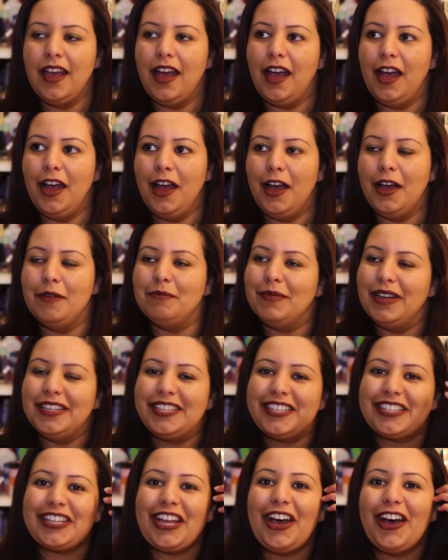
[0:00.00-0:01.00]
Um,
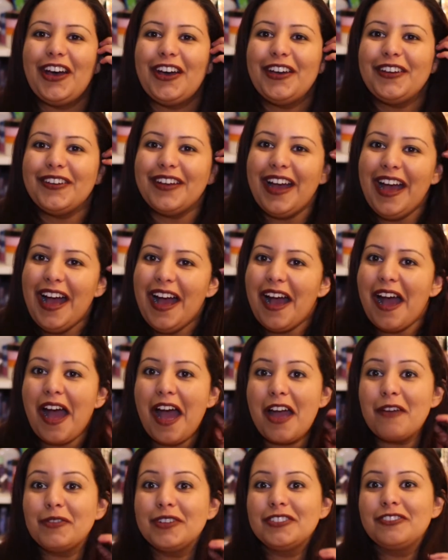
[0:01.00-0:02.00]
so
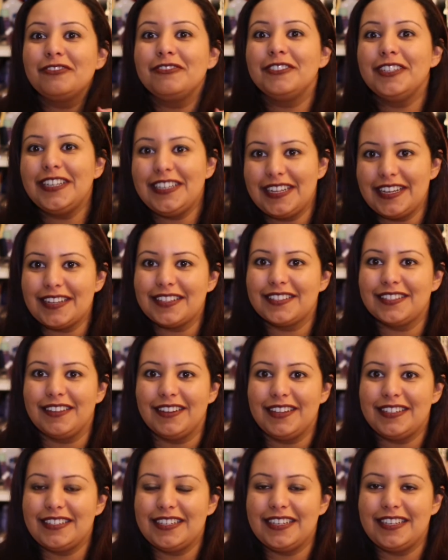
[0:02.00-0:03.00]
I was really
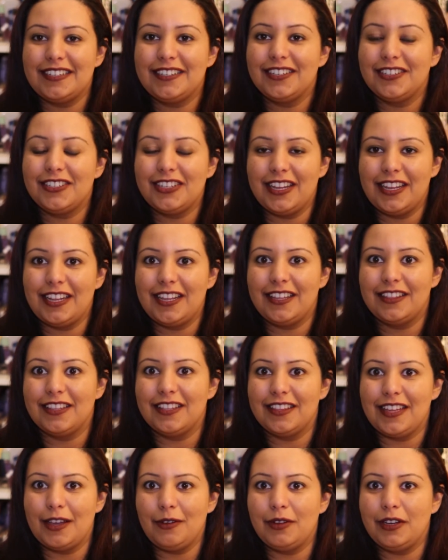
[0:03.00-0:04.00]
excited to hear
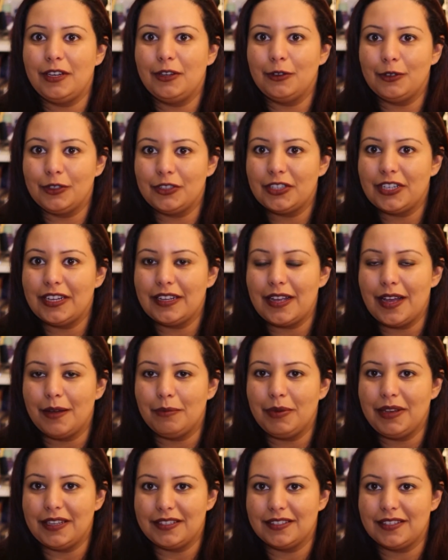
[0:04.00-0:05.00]
that they were launching a
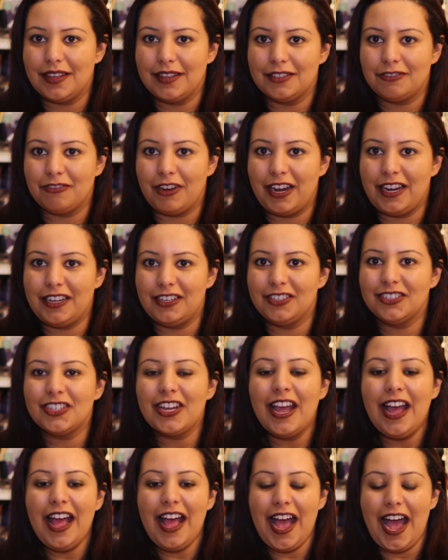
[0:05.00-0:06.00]
plus size range
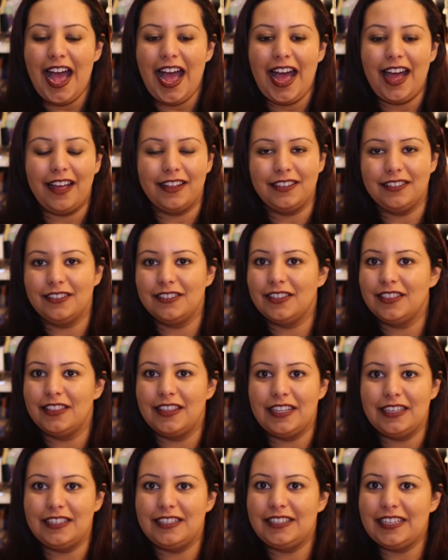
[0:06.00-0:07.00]
and
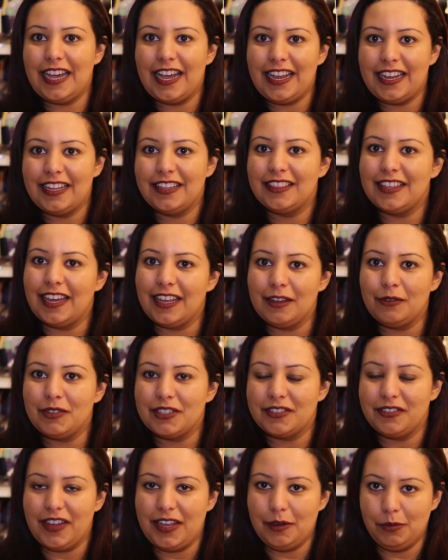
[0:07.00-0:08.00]
the day that it
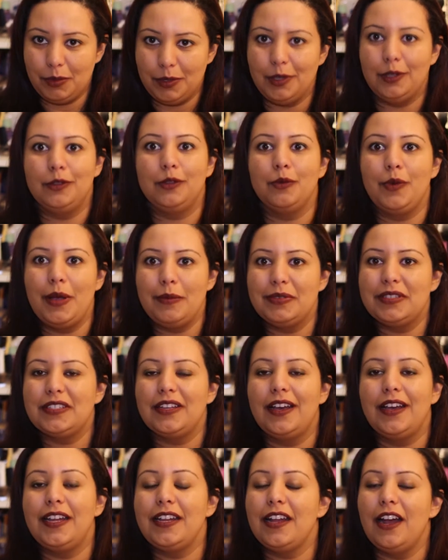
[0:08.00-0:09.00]
was available on the
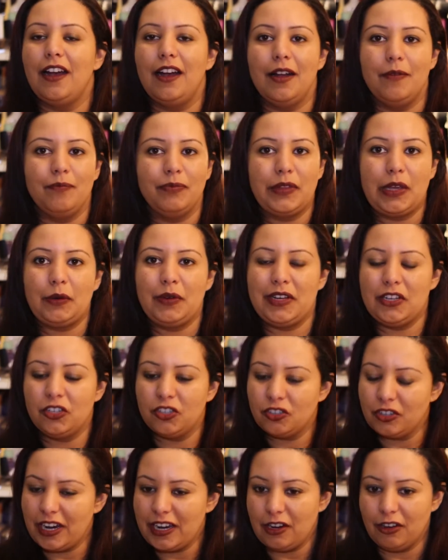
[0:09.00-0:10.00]
website um, I went
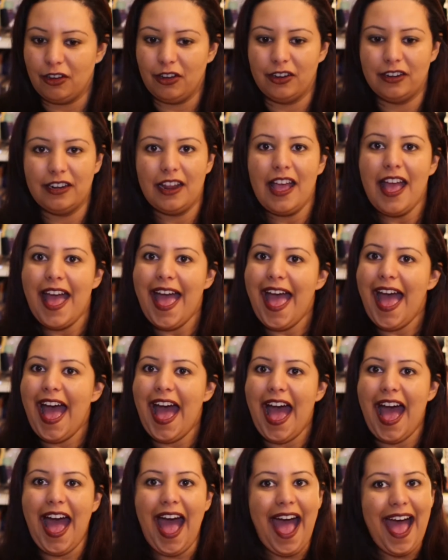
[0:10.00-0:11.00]
straight on
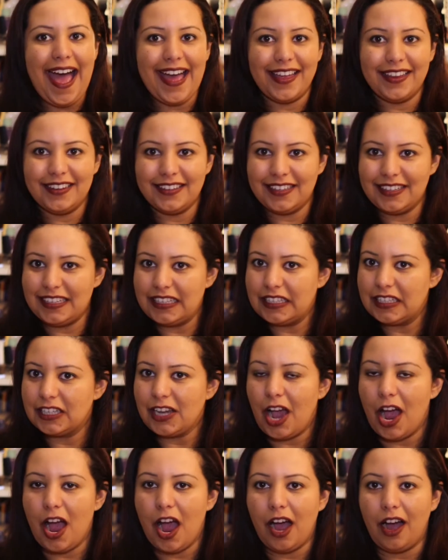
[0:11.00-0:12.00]
and
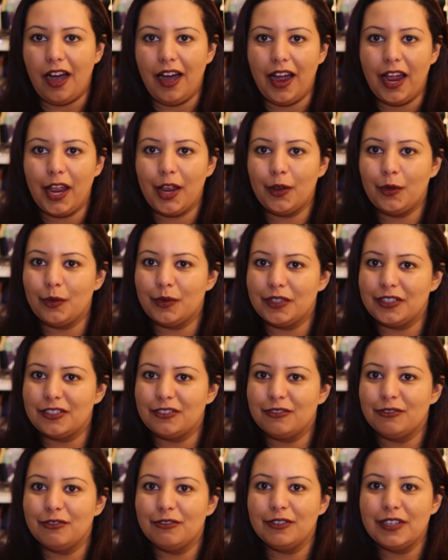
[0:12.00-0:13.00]
I
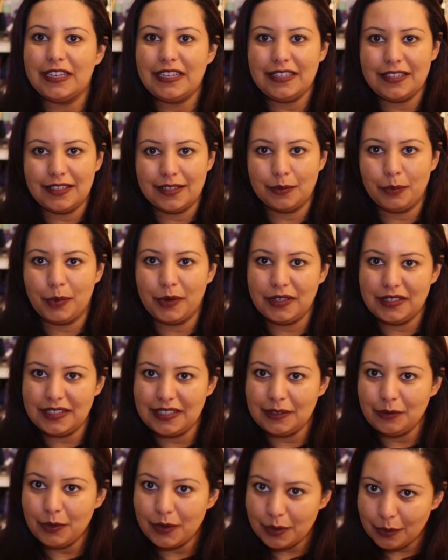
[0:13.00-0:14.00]
was really
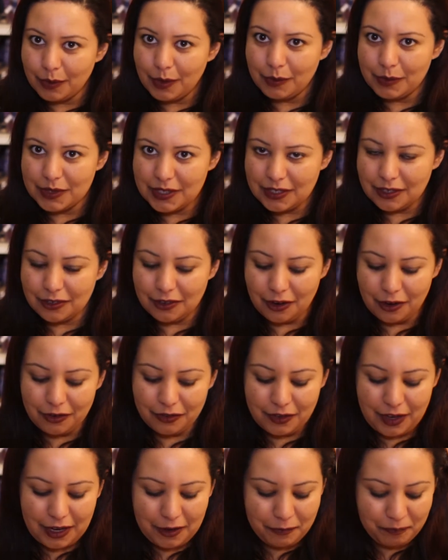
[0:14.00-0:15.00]
disappointed with what was on
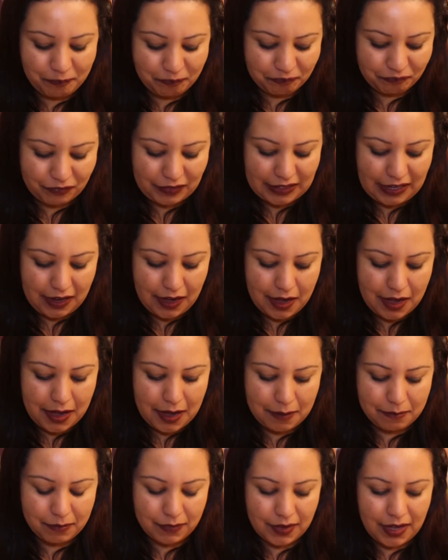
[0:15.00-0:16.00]
offer.
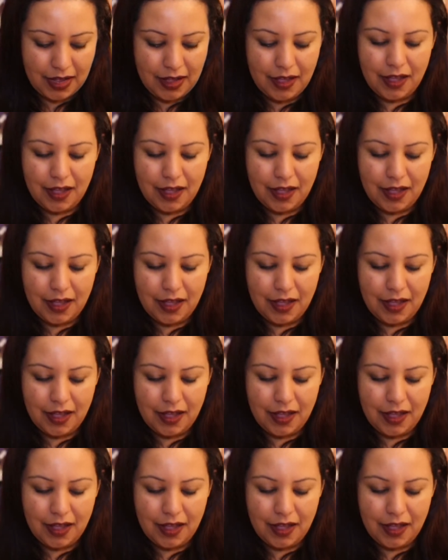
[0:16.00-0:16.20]
Um,